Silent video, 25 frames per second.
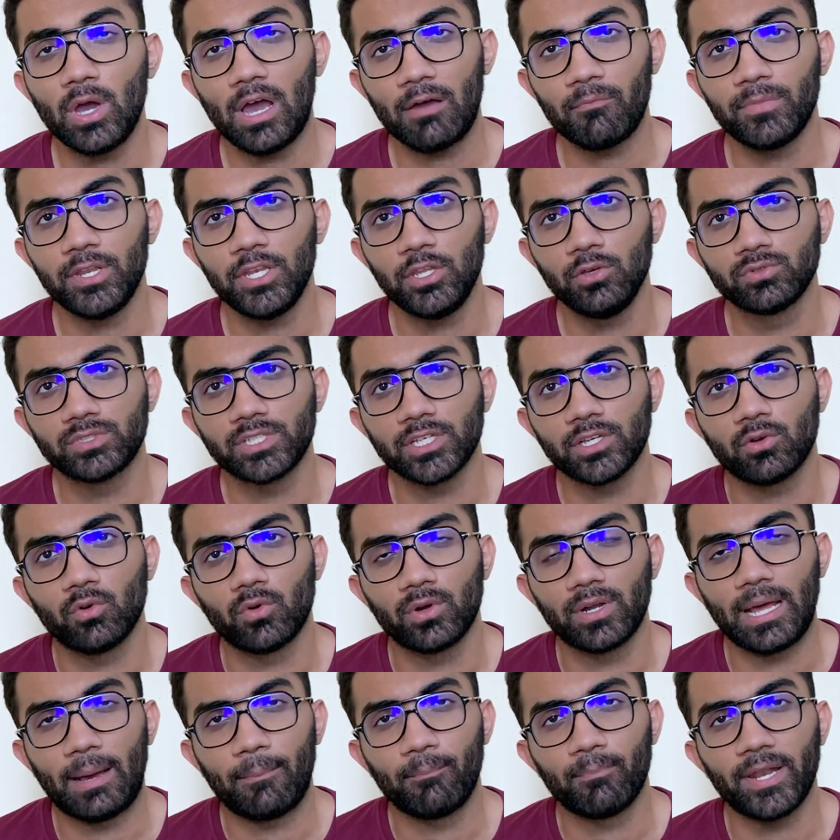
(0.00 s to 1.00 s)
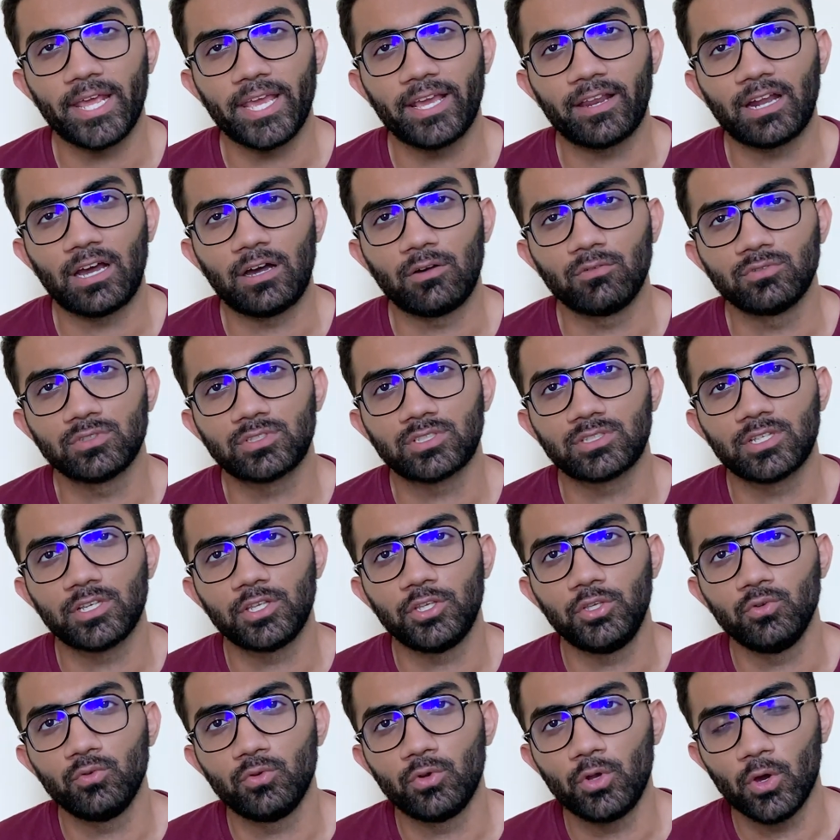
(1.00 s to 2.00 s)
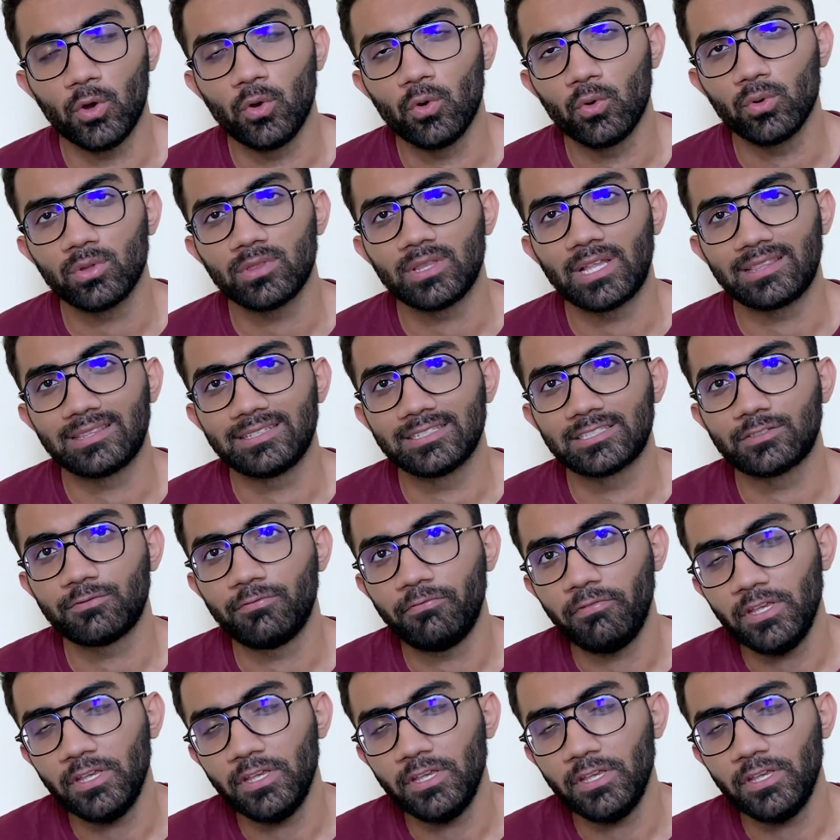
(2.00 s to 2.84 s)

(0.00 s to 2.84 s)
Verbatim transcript: you have been using CodeDamn Playgrounds, you know that this